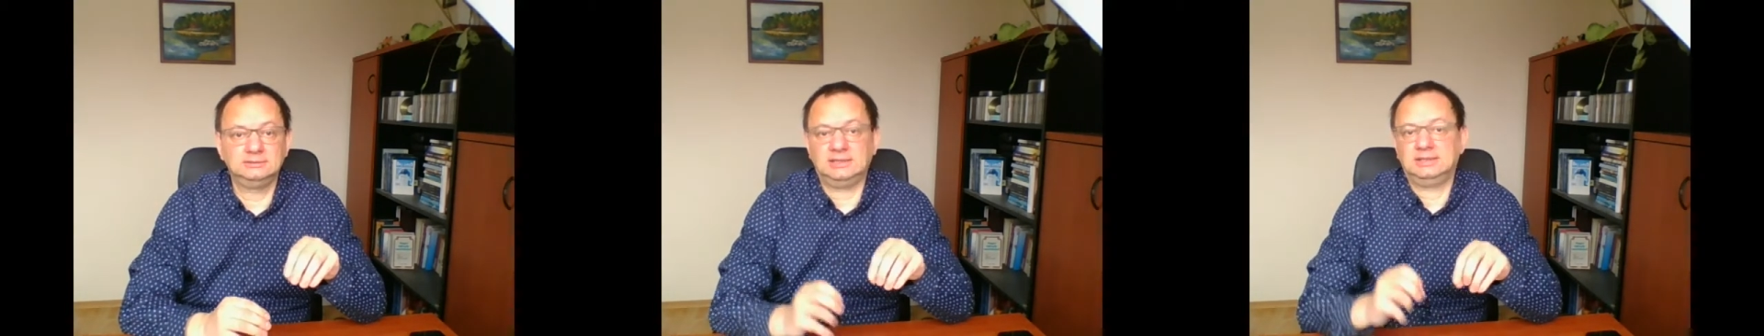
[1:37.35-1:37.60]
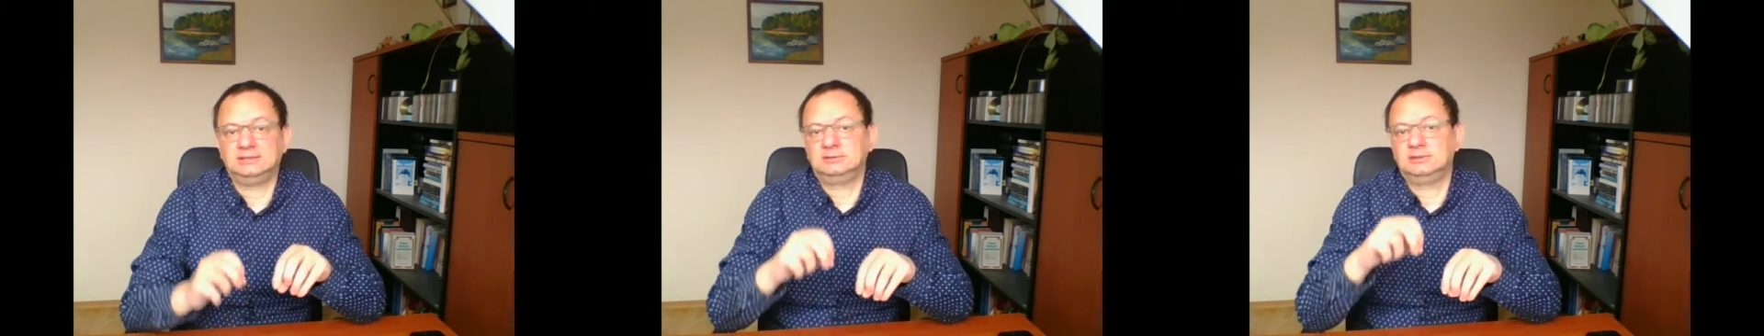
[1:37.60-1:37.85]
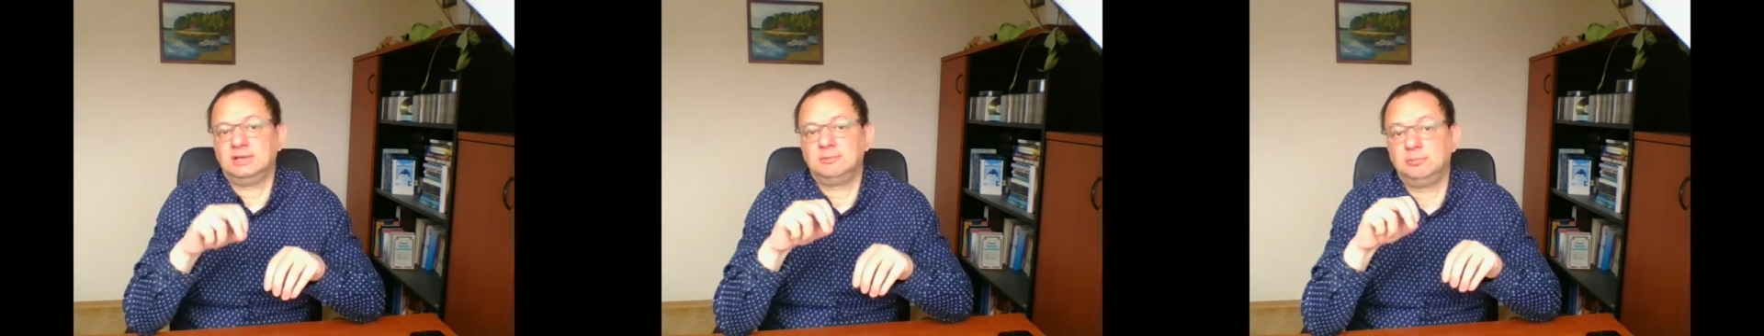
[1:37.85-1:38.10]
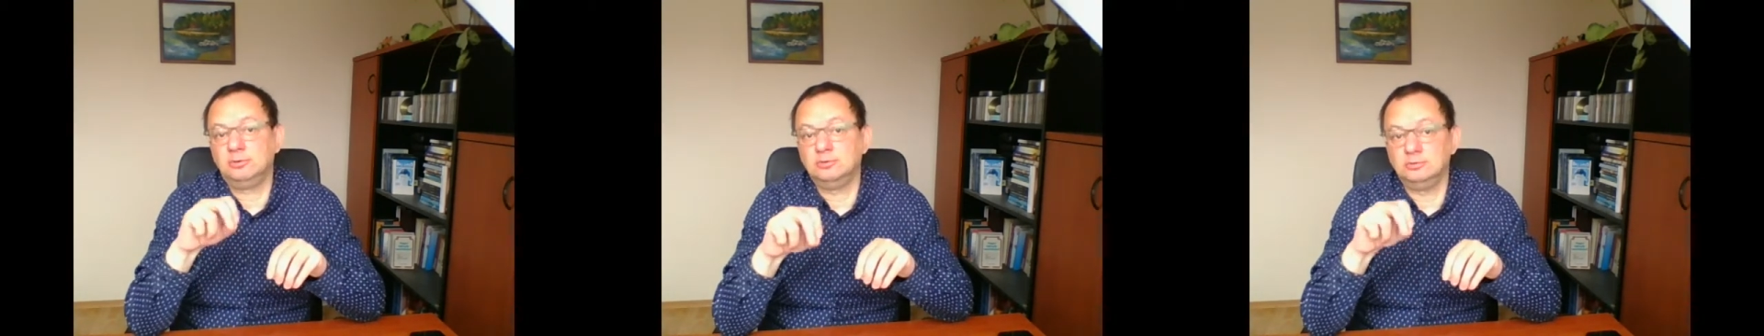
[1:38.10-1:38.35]
and a
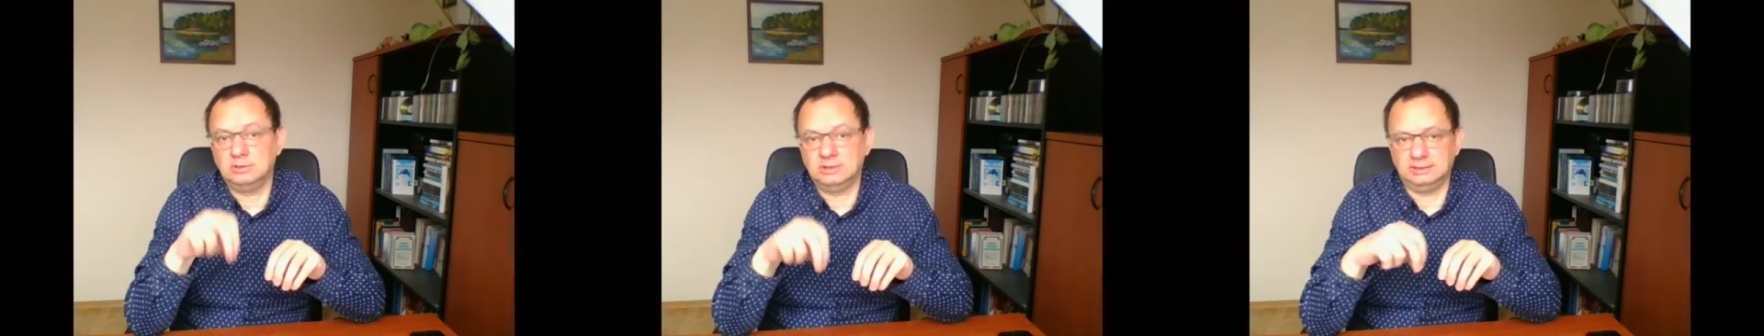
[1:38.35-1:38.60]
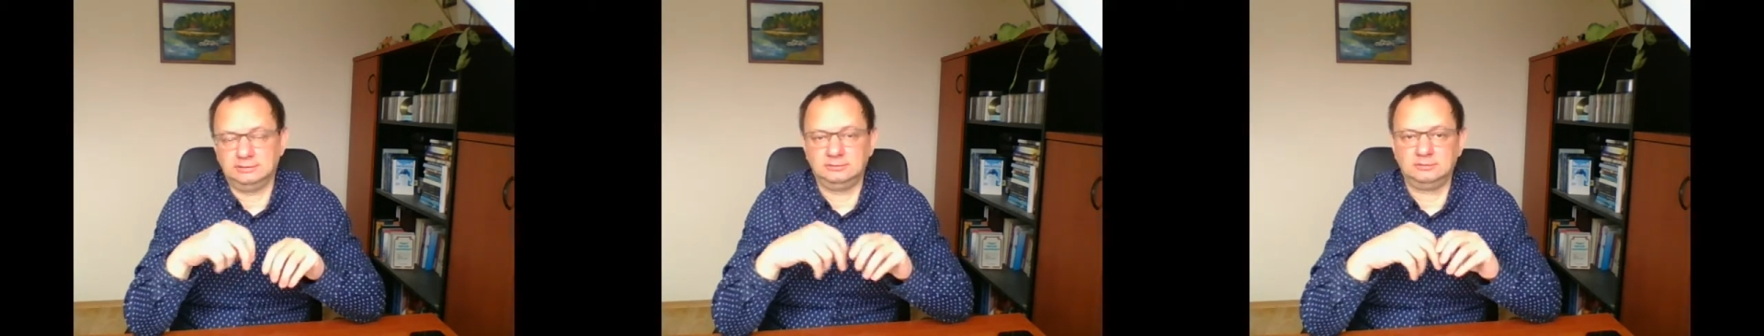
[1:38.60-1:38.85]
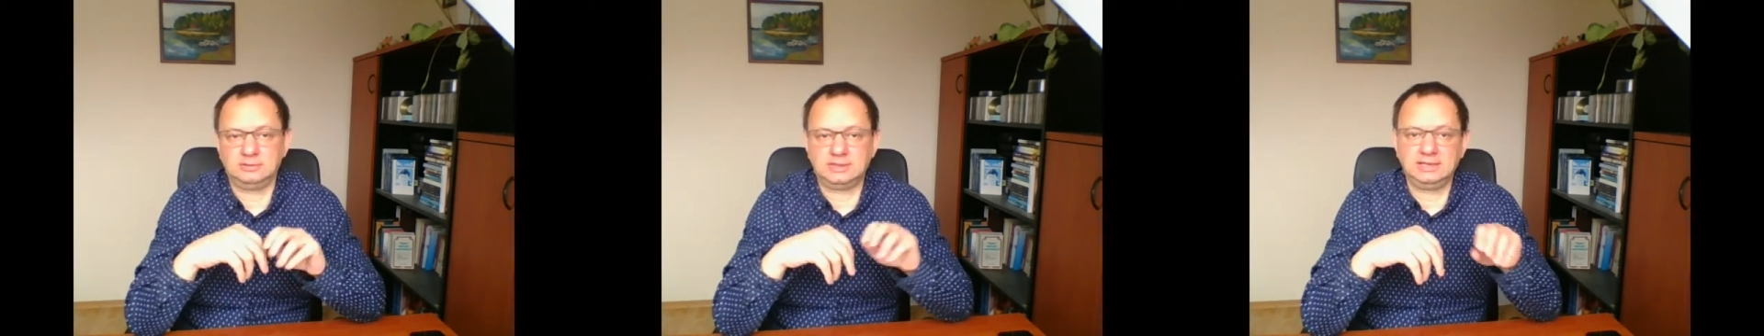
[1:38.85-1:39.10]
blue LED.